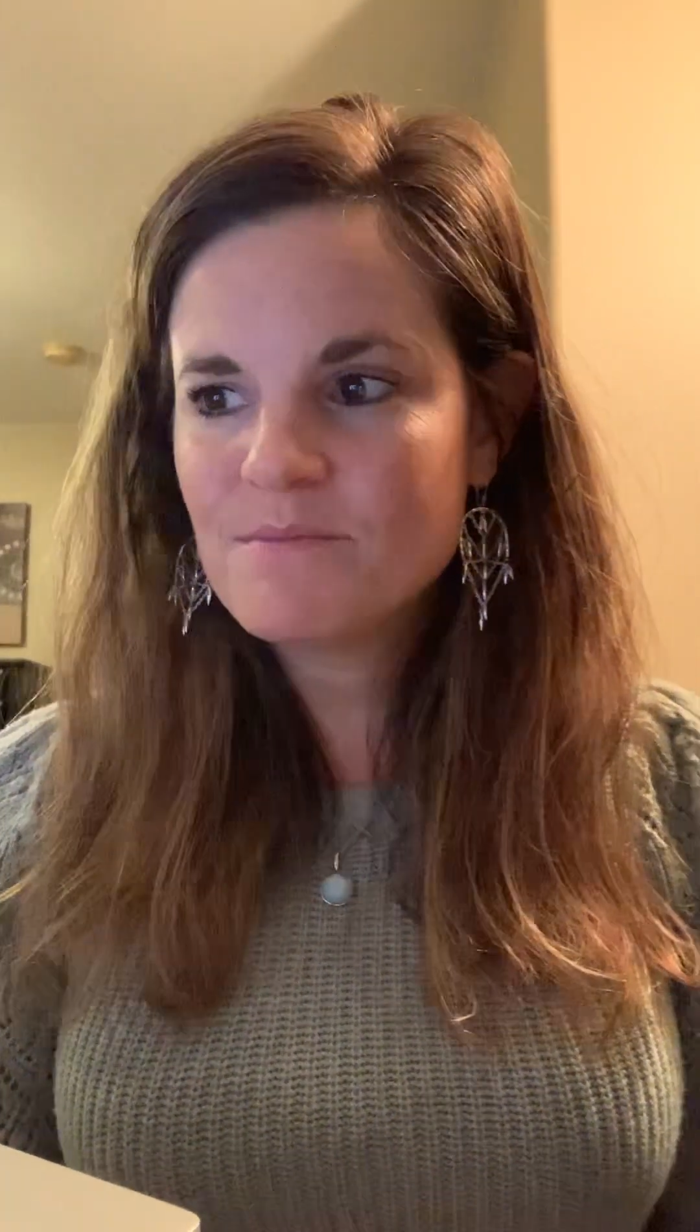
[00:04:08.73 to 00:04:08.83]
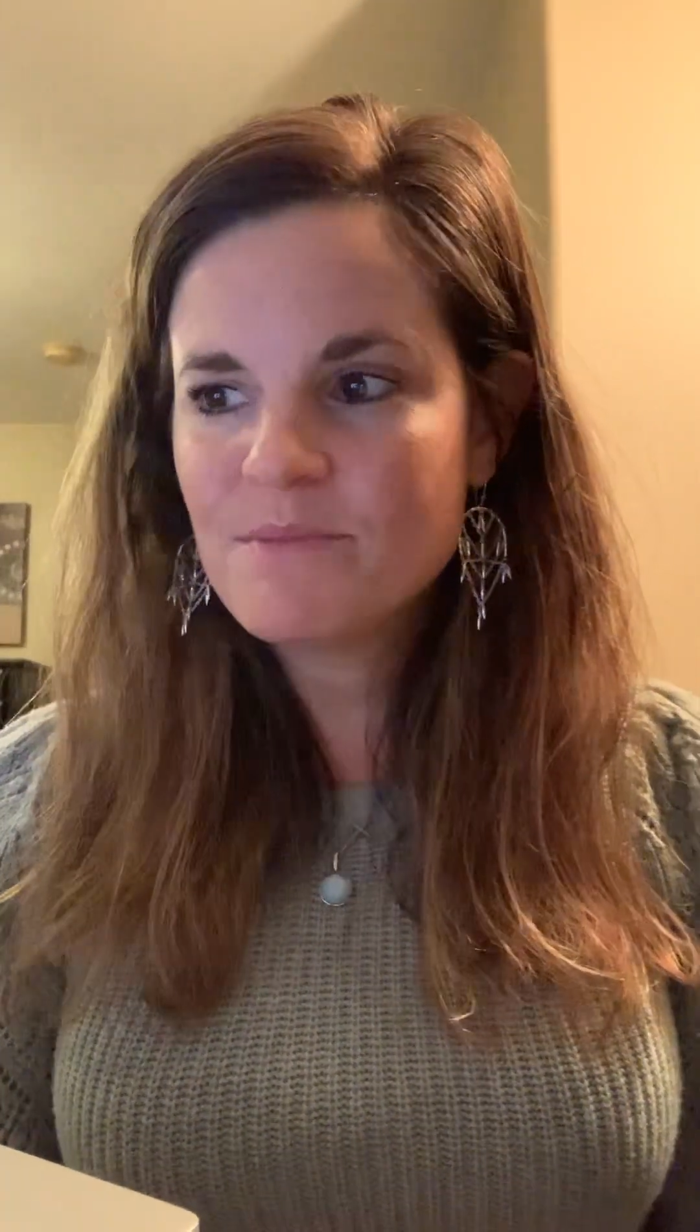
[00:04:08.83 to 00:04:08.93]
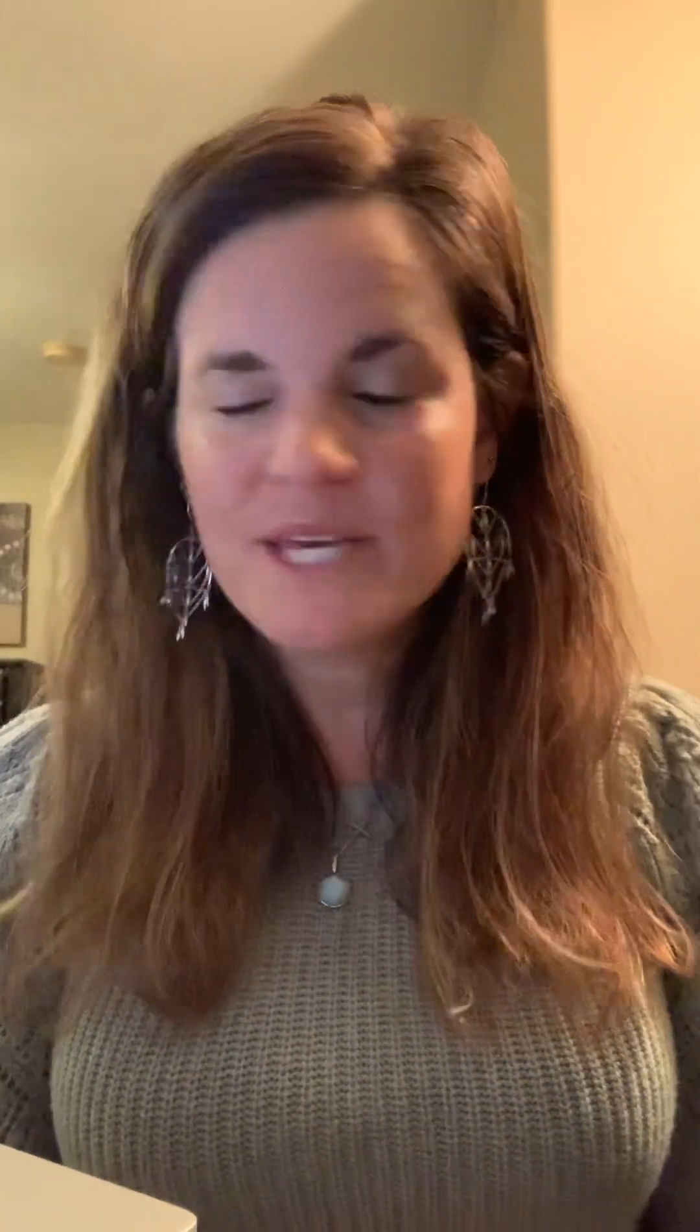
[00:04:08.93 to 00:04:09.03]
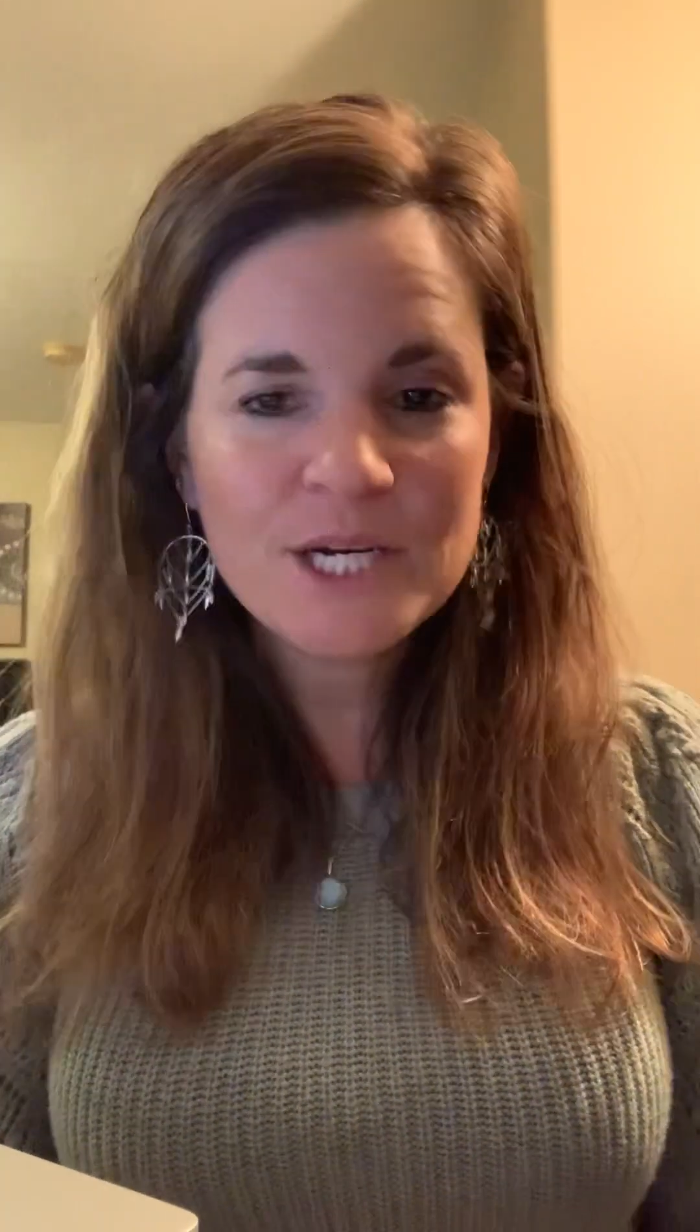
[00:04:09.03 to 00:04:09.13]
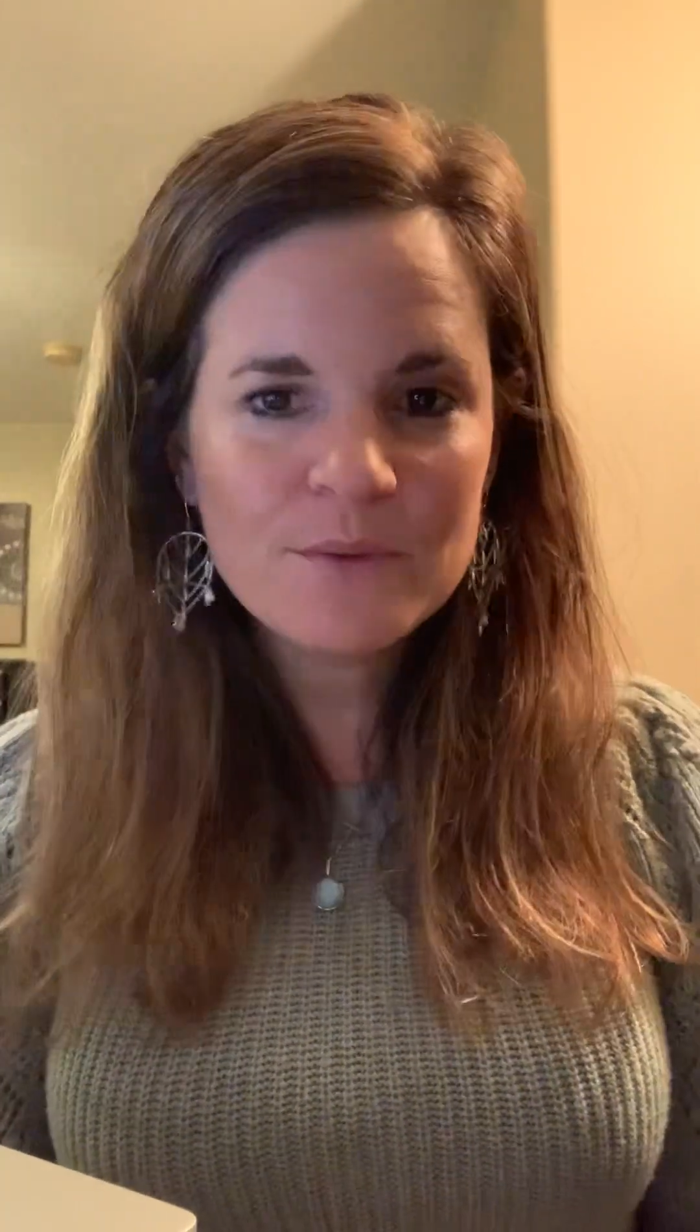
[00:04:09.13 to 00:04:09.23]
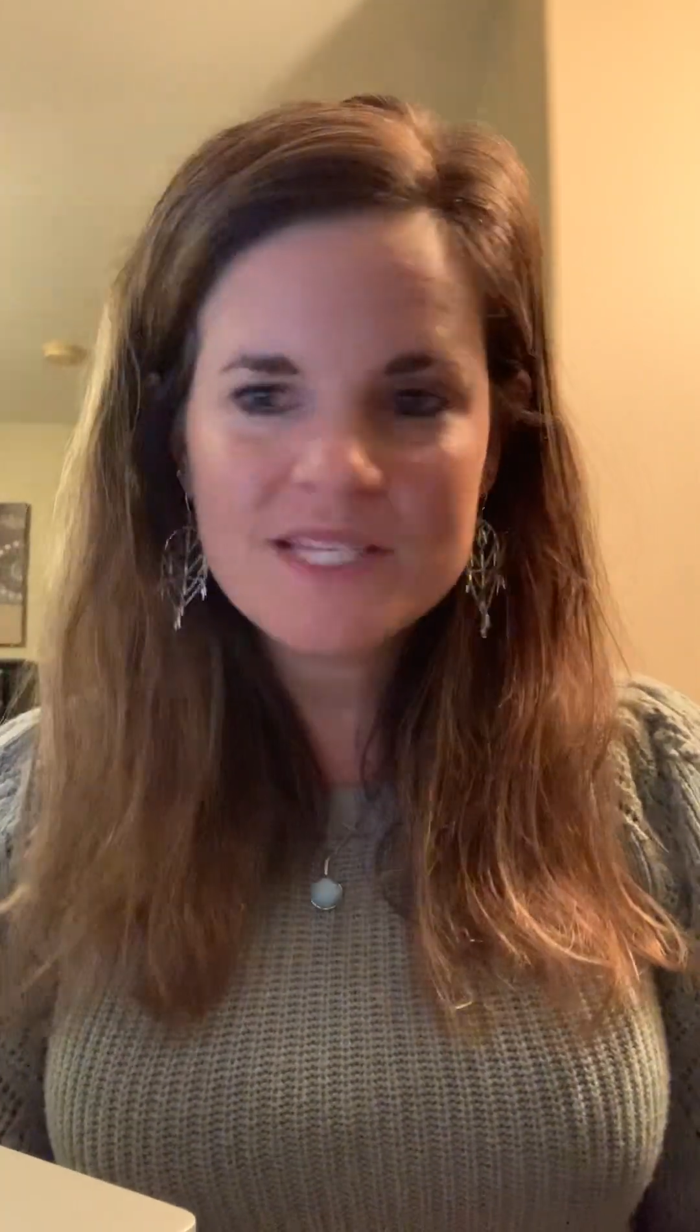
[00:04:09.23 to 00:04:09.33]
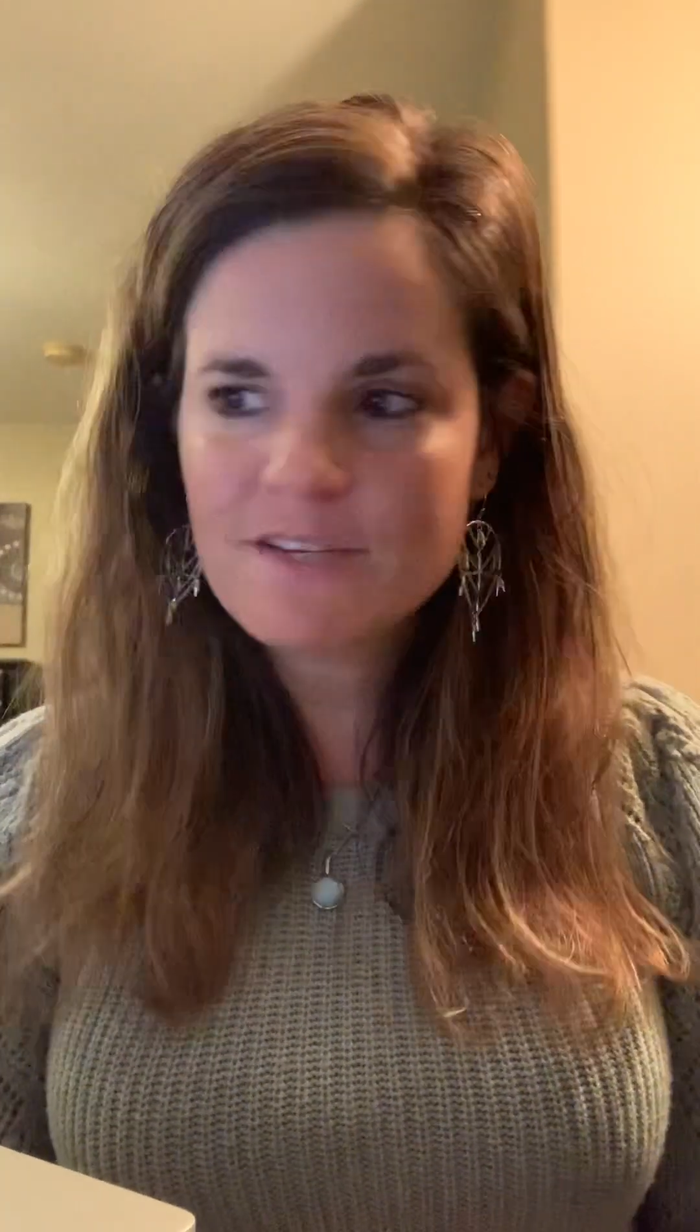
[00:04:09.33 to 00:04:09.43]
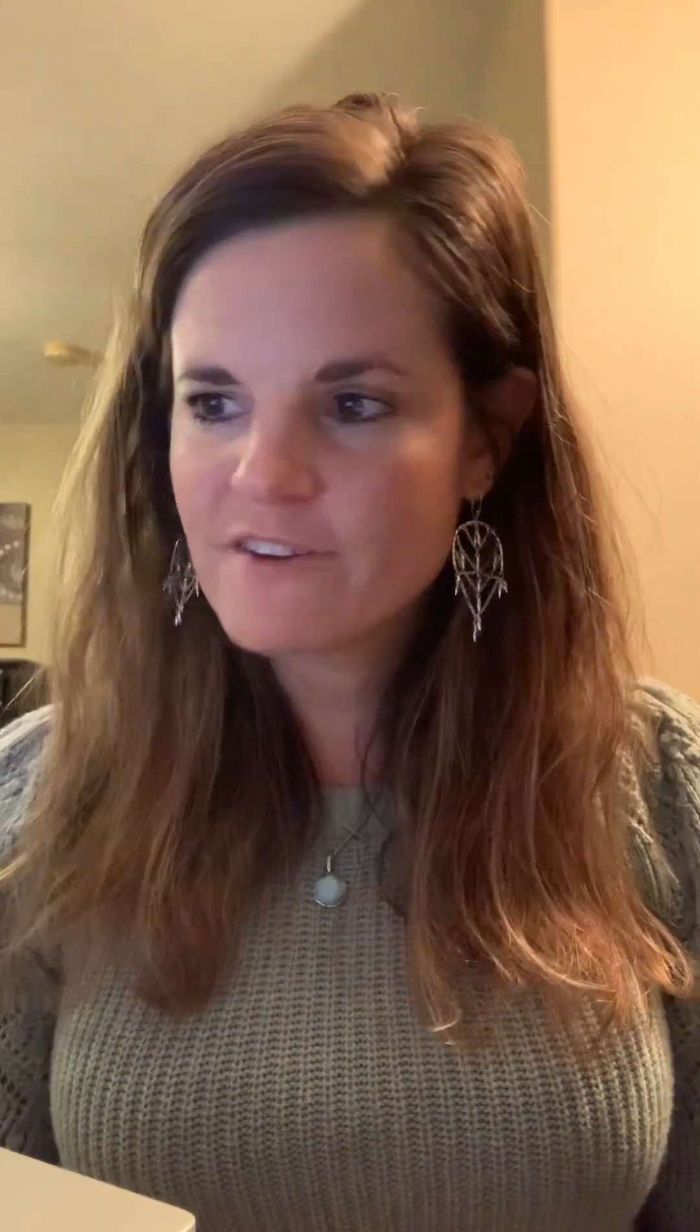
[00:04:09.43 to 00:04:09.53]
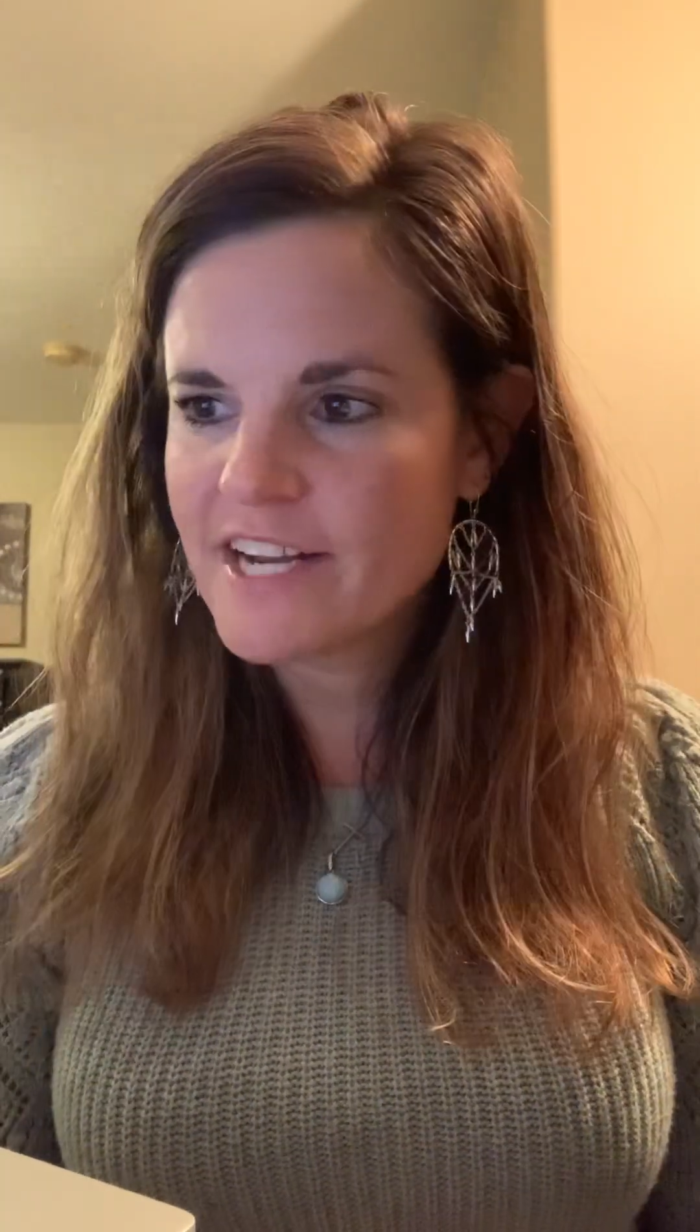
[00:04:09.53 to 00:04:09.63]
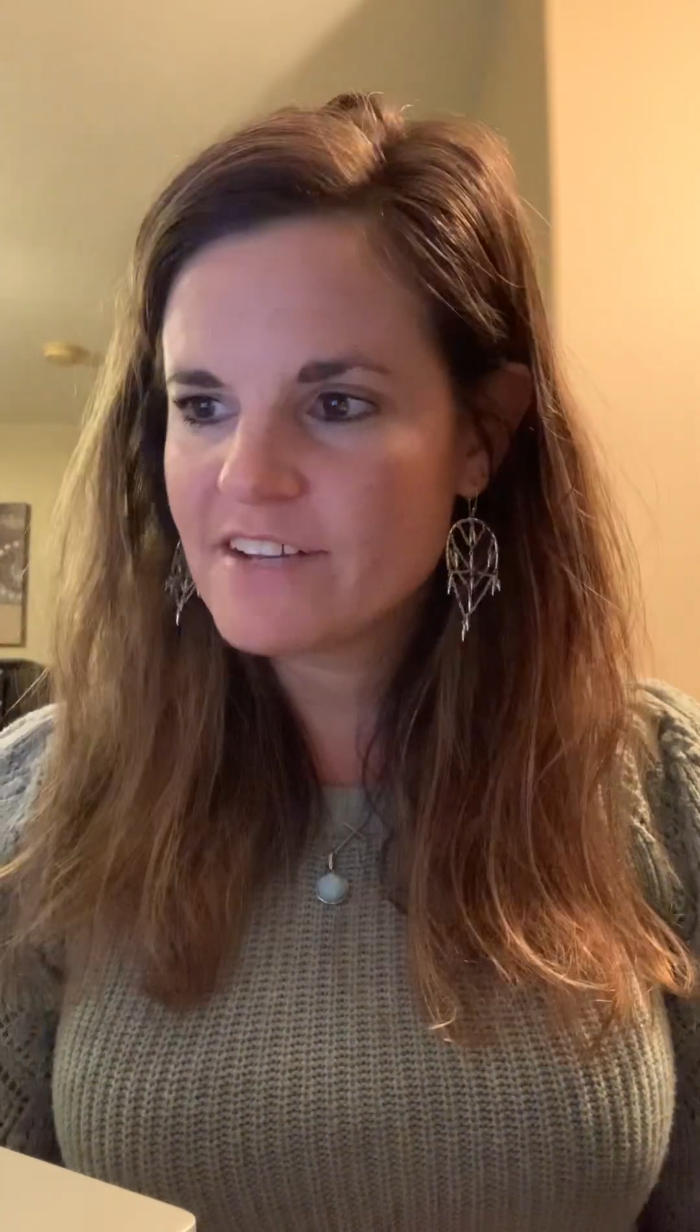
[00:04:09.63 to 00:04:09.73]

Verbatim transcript: Peter was afraid